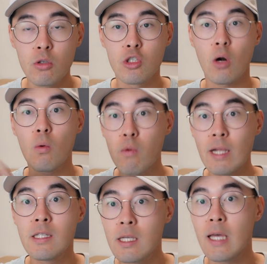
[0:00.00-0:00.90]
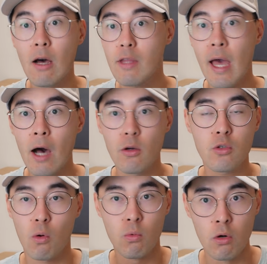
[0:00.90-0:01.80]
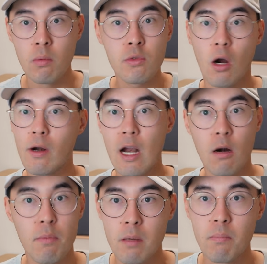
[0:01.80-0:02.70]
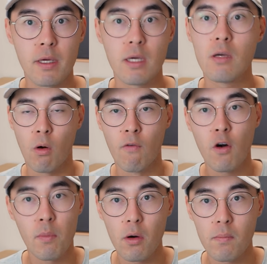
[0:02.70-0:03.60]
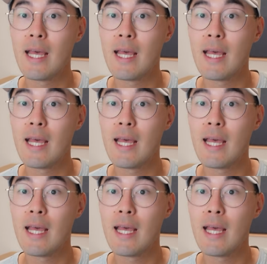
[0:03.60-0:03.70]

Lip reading: to start renting out the house or rooms on Airbnb or Vrbo.